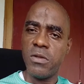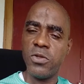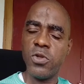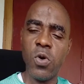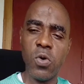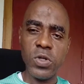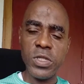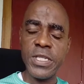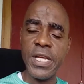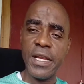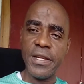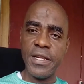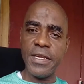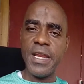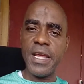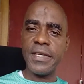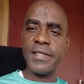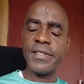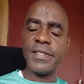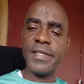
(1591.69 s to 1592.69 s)
Don't take the
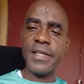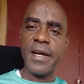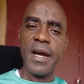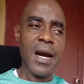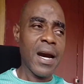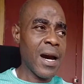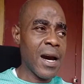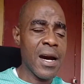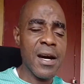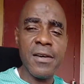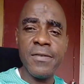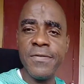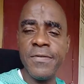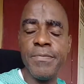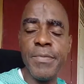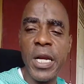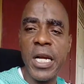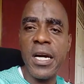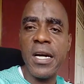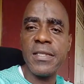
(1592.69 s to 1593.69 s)
next day.
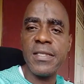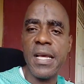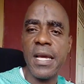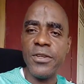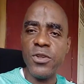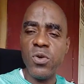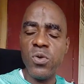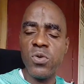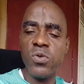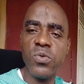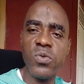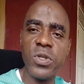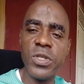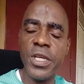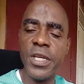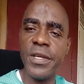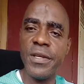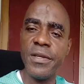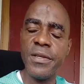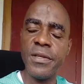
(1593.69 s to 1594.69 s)
Half because I don't know
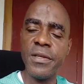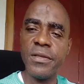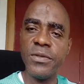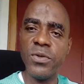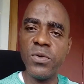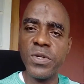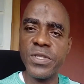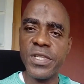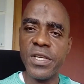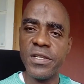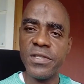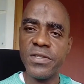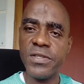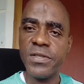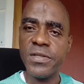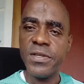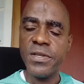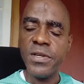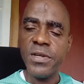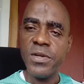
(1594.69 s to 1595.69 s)
the dosage.
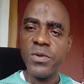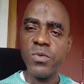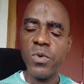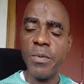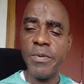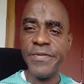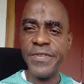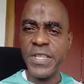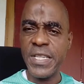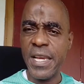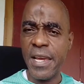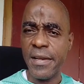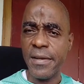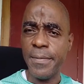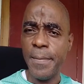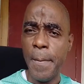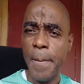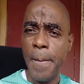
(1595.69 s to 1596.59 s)
What if I take?